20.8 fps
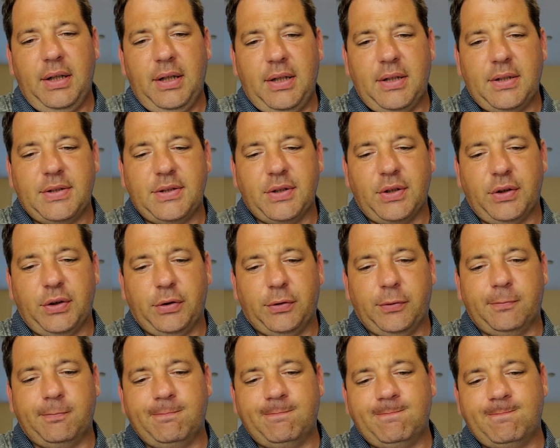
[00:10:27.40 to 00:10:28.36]

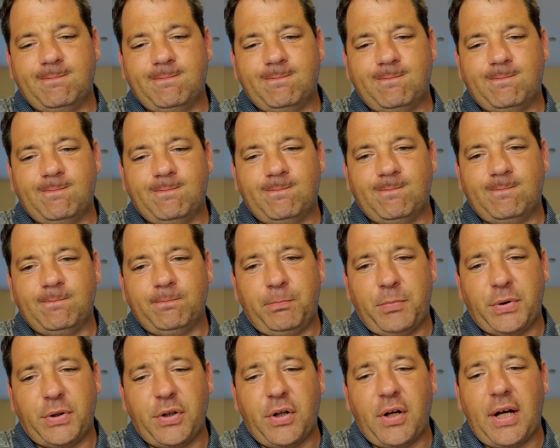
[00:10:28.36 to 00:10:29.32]
So,
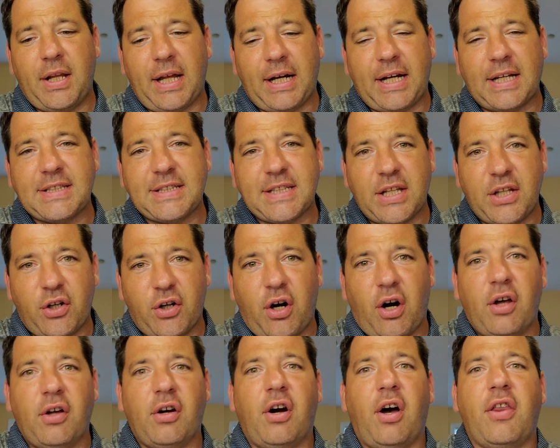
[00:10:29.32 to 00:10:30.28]
but there, like I said, there
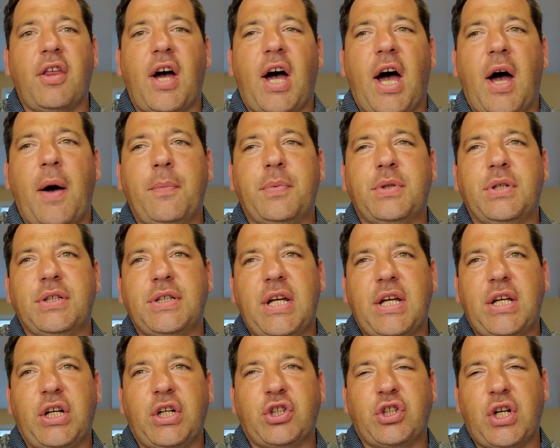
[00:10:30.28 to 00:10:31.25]
are other options that
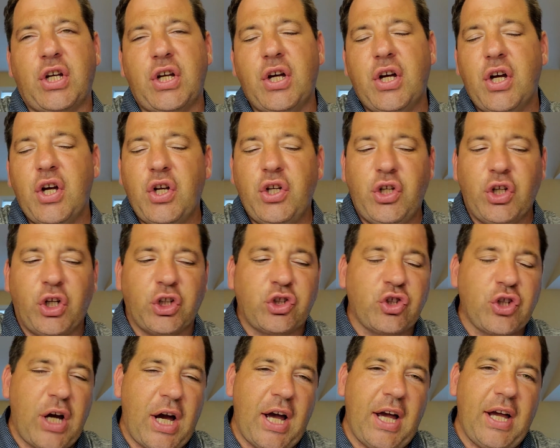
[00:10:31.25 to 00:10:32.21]
you could try. You could
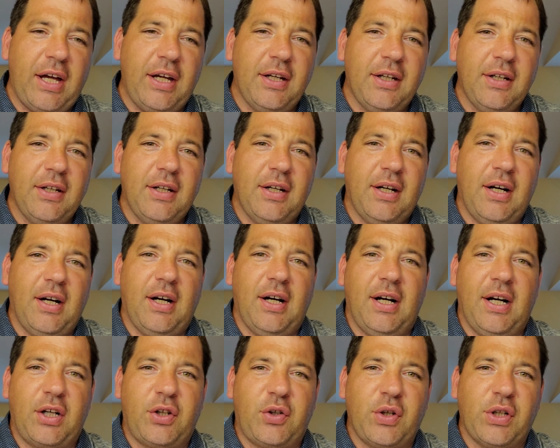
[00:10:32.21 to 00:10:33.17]
try
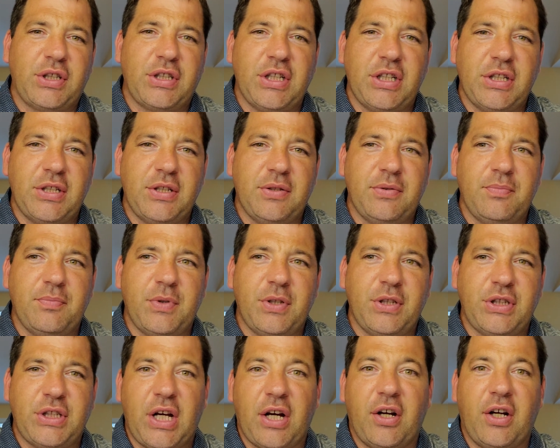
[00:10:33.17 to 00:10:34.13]
a Christian
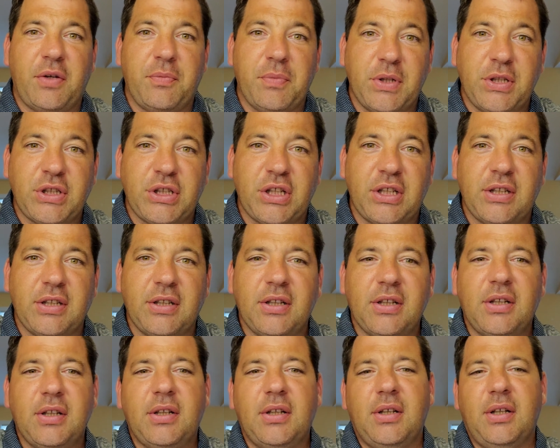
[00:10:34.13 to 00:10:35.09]
sharing mission.
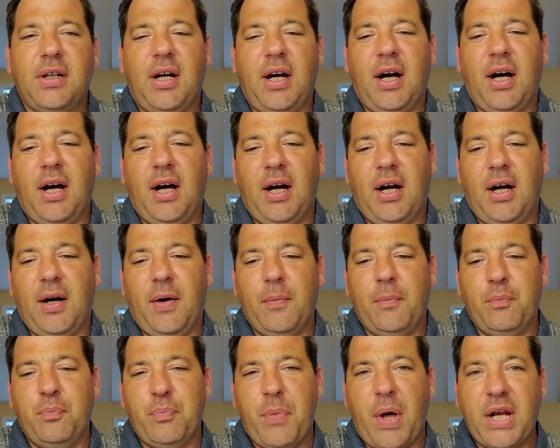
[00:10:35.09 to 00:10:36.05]

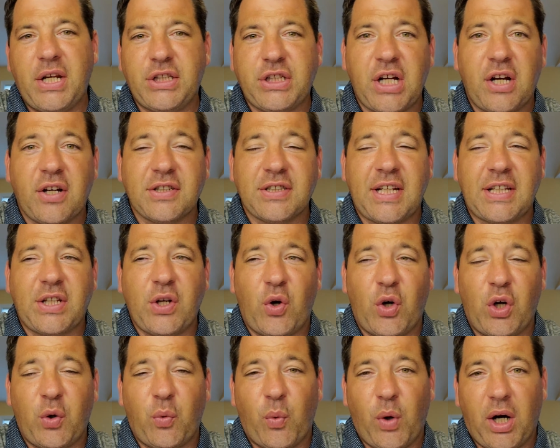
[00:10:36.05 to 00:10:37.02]
MediShare is not the
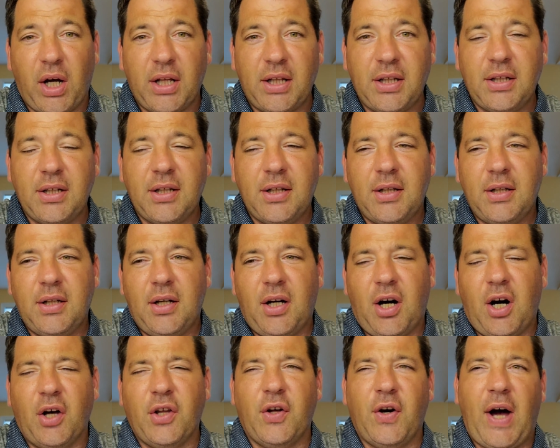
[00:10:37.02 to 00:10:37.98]
only one.
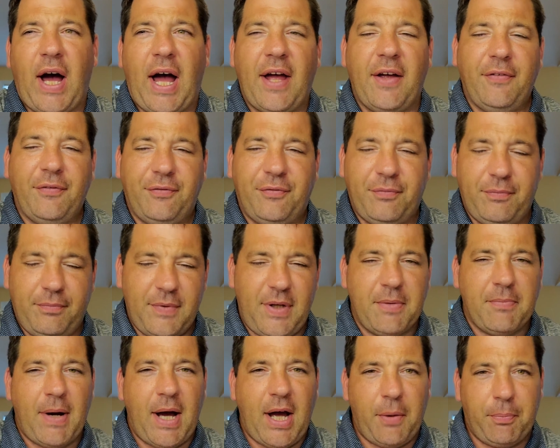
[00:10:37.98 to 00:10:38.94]
Although
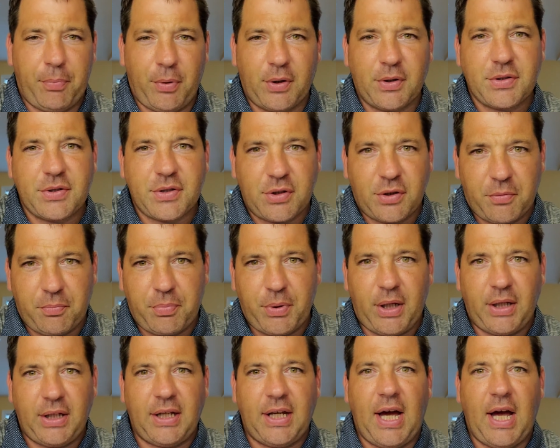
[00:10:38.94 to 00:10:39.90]
in my personal
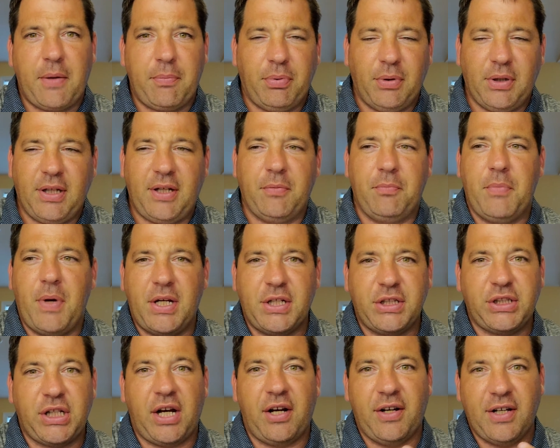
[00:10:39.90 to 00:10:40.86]
opinion, I believe
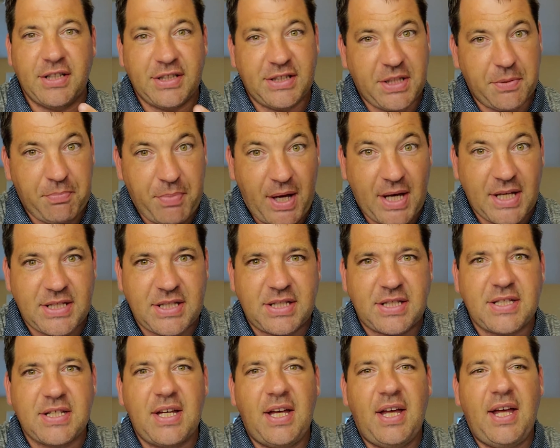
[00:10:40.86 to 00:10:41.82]
MediShare is the
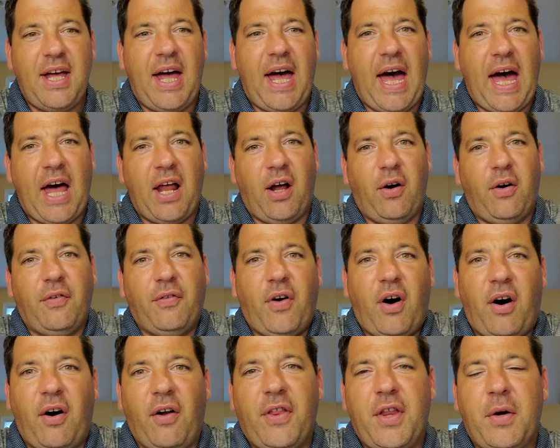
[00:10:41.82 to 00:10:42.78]
best out of
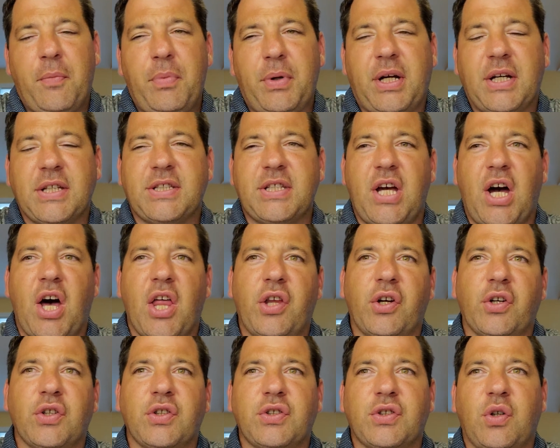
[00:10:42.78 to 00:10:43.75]
all of them, because the
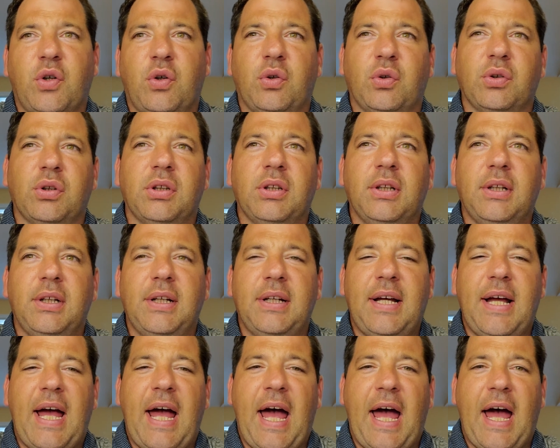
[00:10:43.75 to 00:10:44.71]
others don't
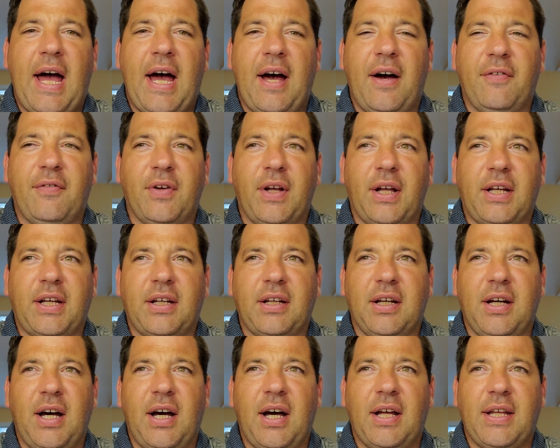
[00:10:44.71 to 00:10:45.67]
have,
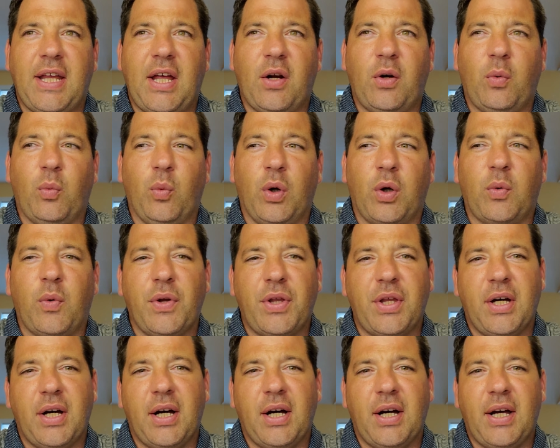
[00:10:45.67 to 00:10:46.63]
like, they don't work with
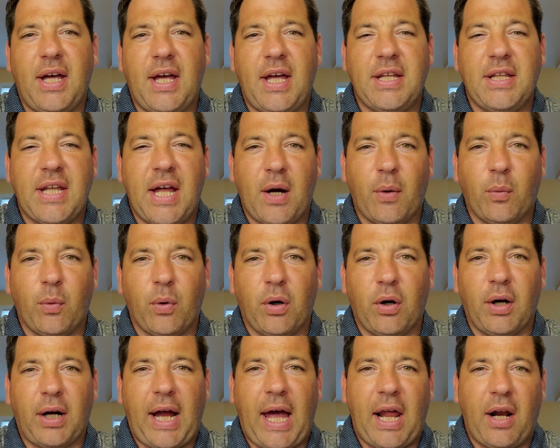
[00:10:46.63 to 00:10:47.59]

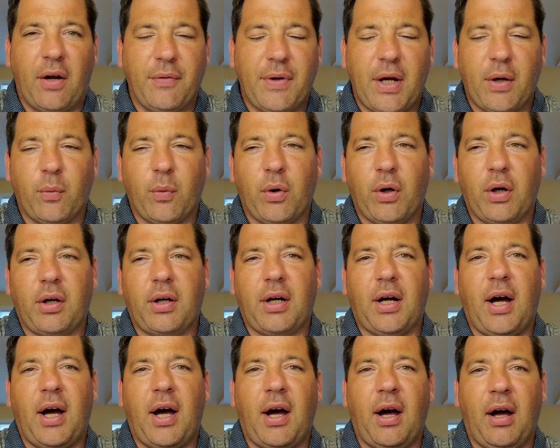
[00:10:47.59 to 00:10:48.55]
in-network,
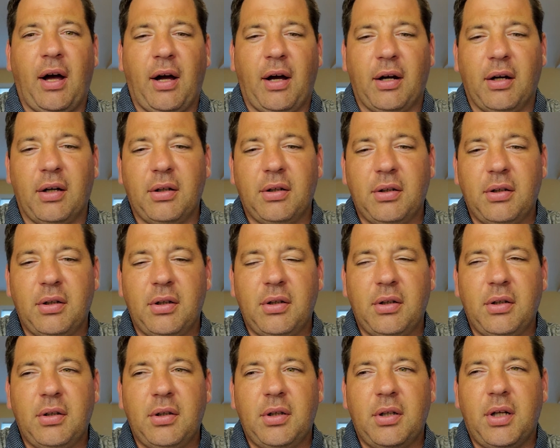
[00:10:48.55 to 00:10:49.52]
out-of-network
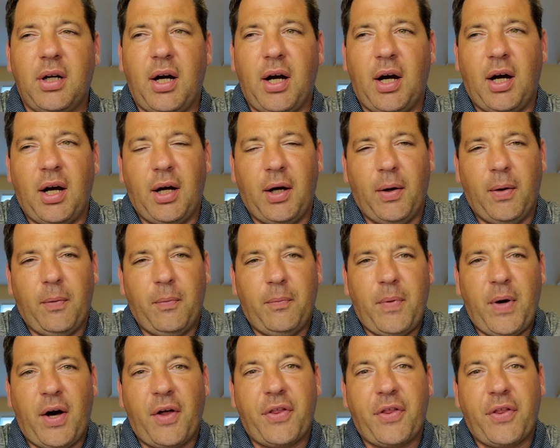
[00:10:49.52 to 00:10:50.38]
health